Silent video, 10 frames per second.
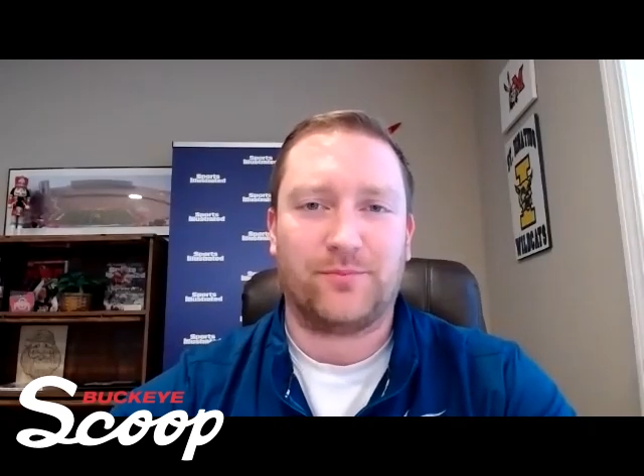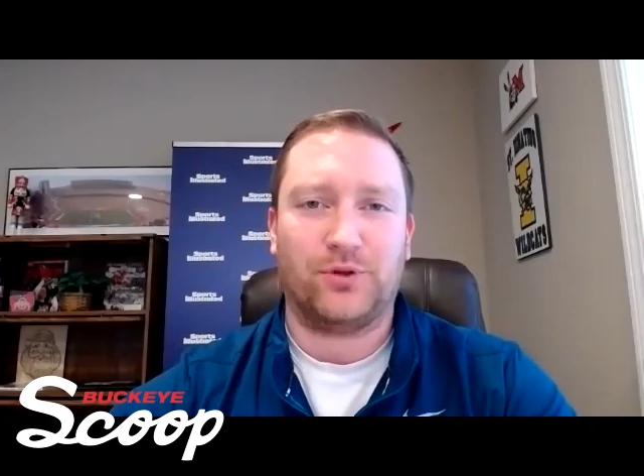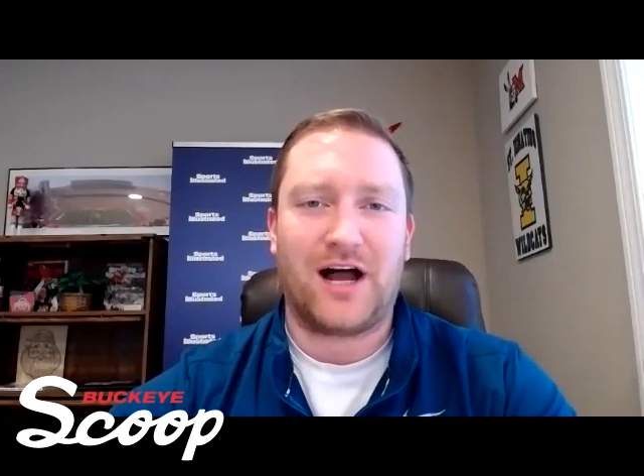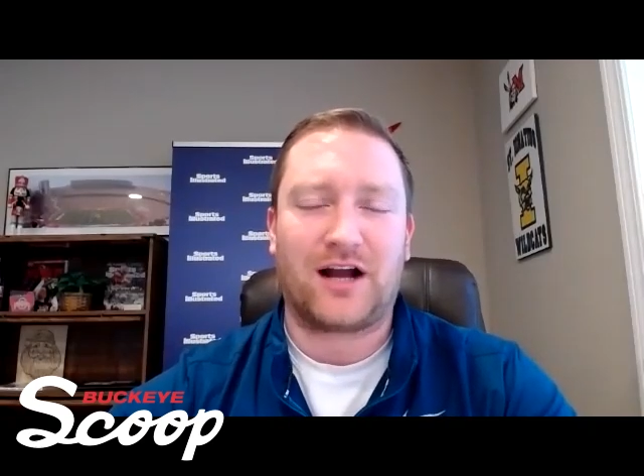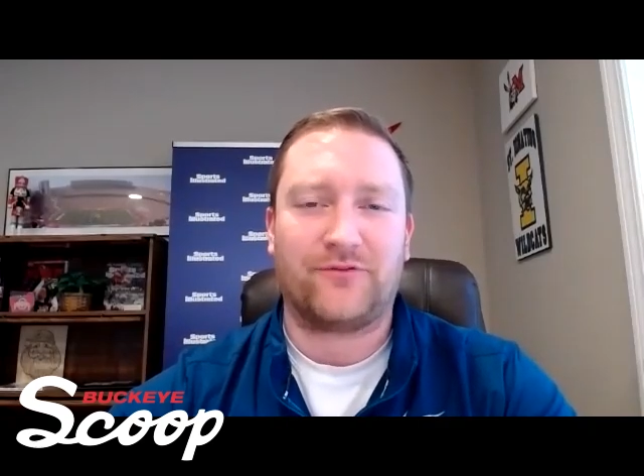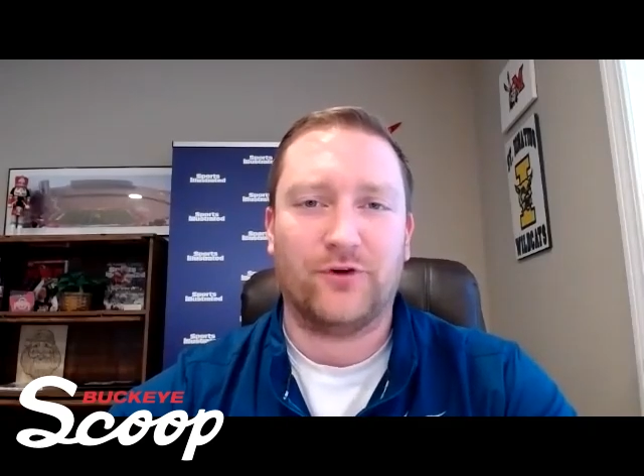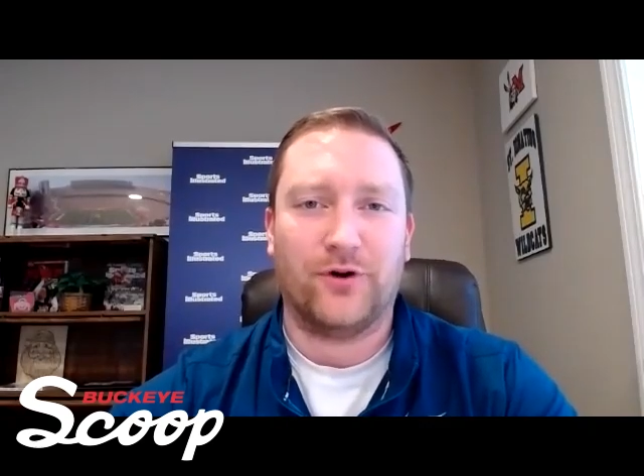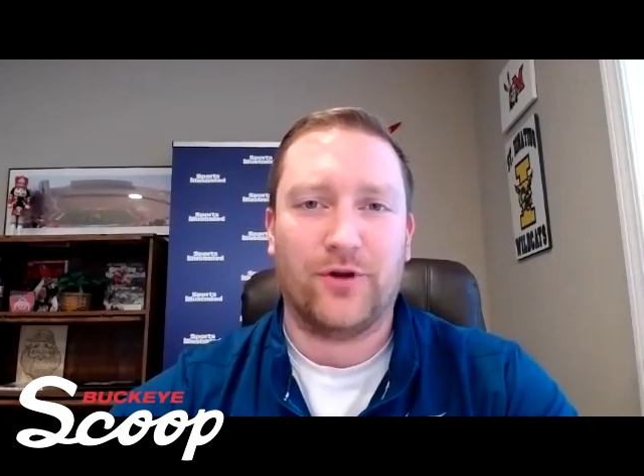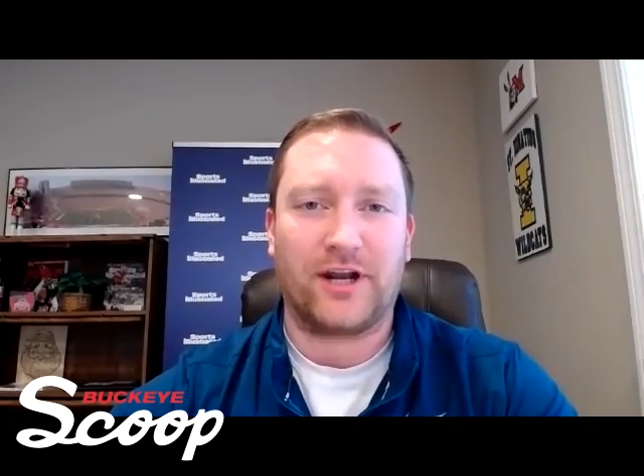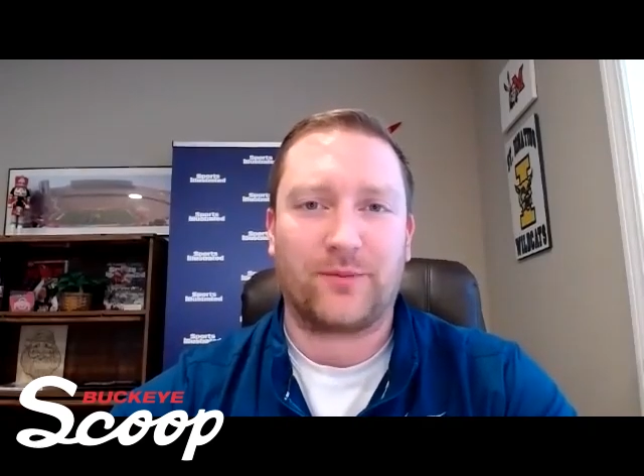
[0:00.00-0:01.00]
to block for a
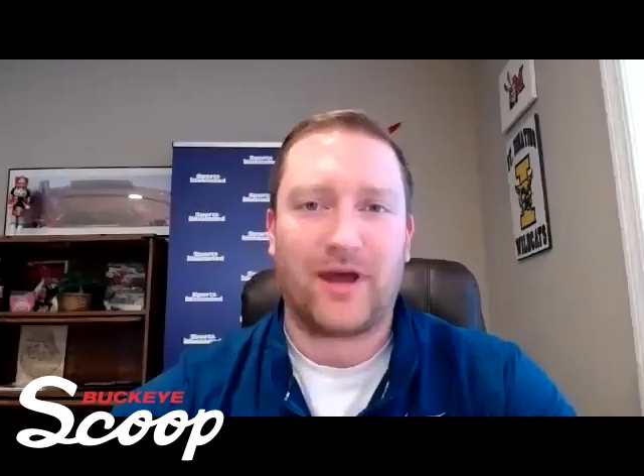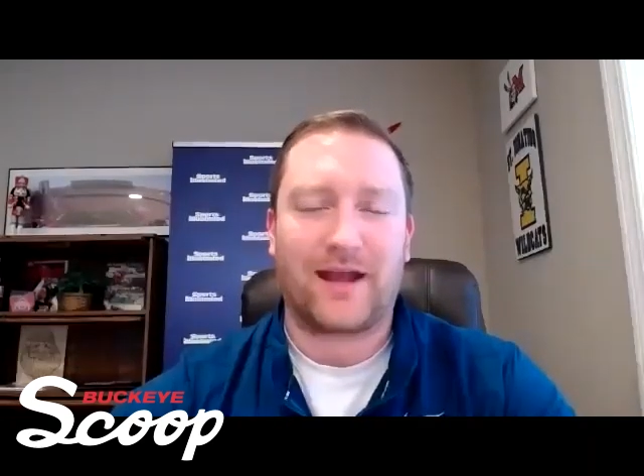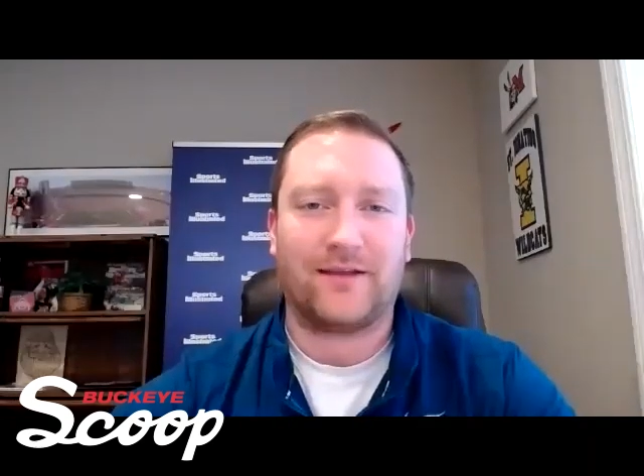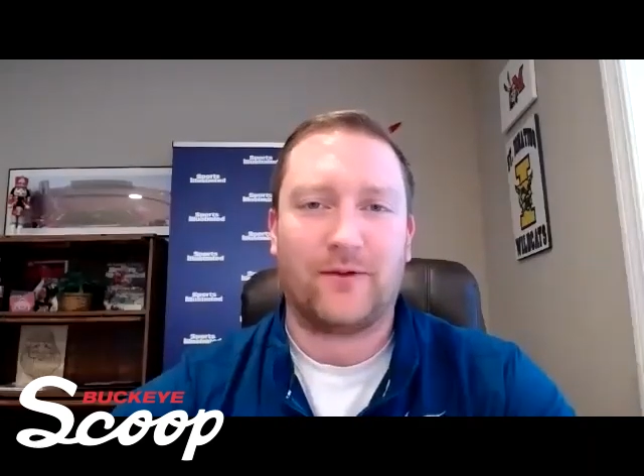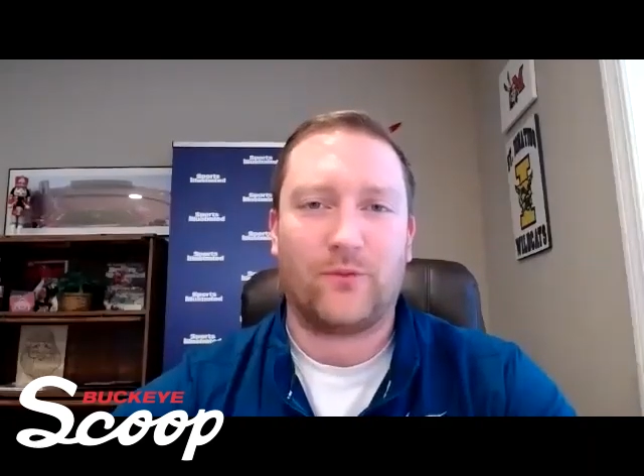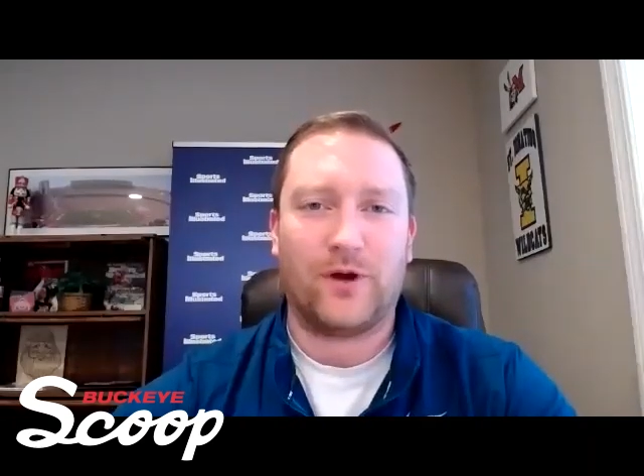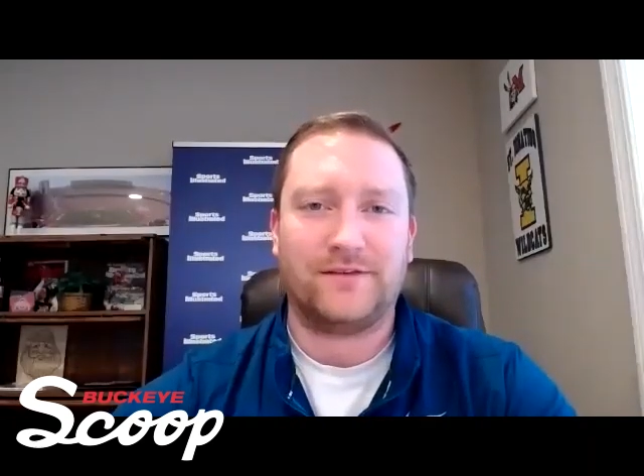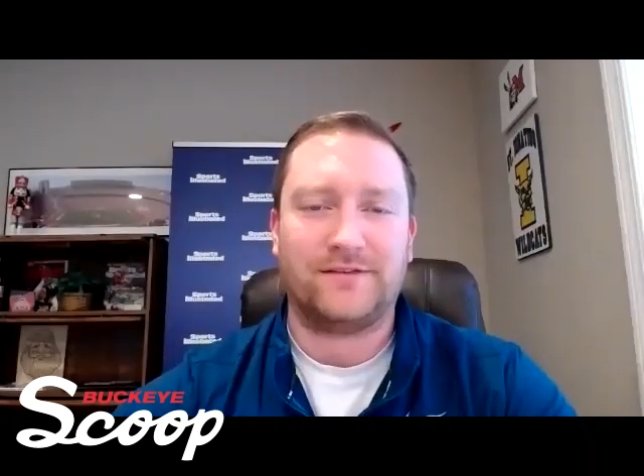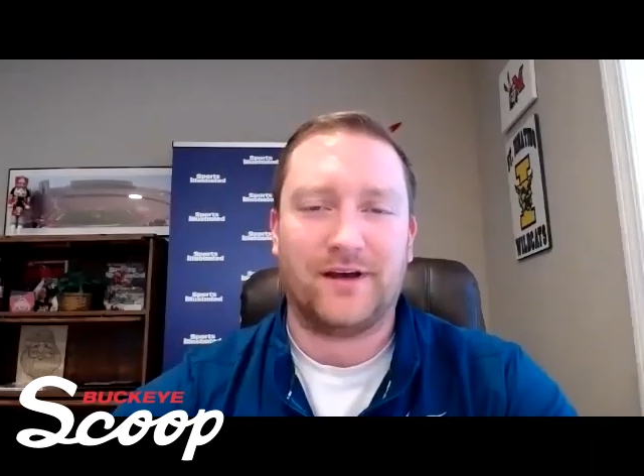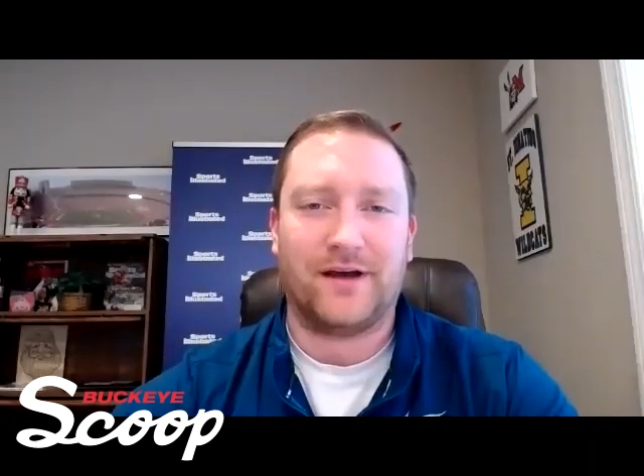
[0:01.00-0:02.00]
running back that
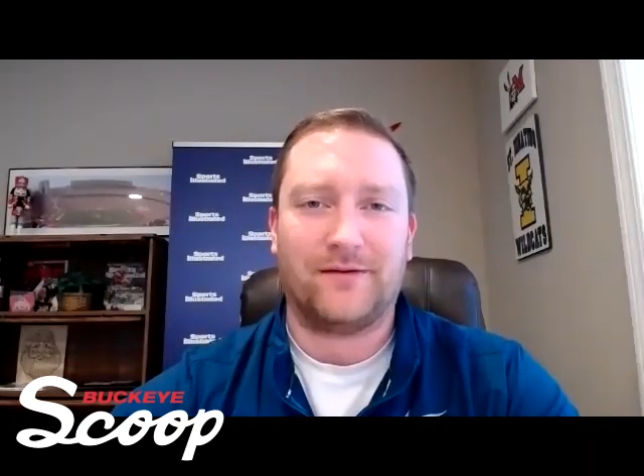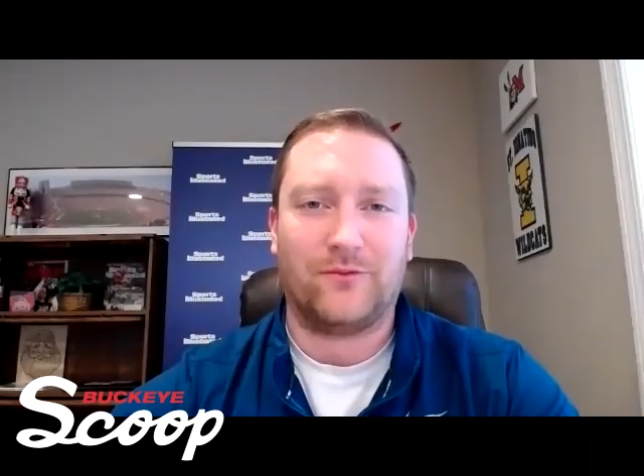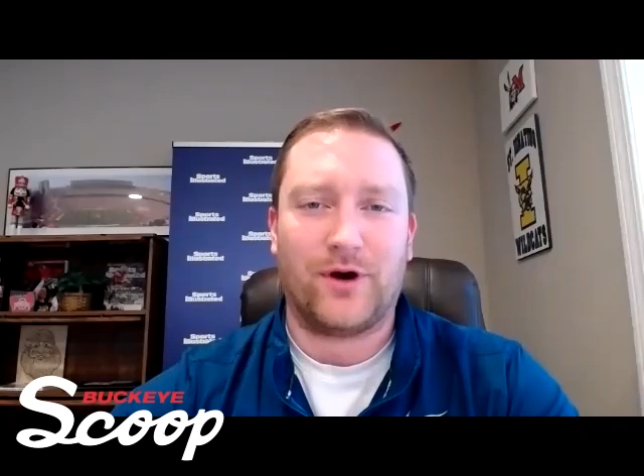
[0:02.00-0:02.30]
went, uh,